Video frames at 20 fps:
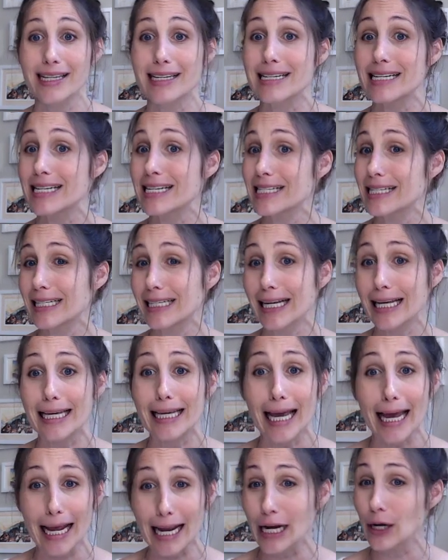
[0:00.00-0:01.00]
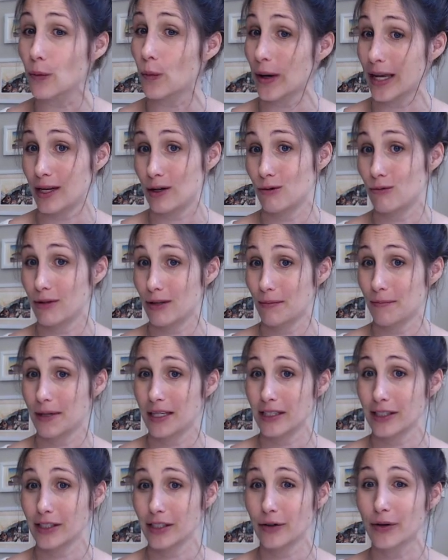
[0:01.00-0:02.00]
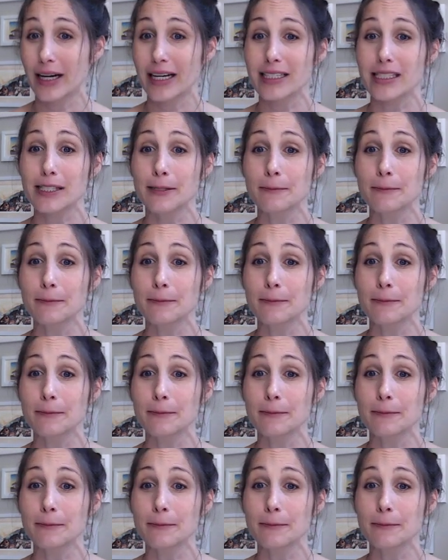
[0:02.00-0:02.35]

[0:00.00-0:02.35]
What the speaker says: and easy to gain weight with PCOS.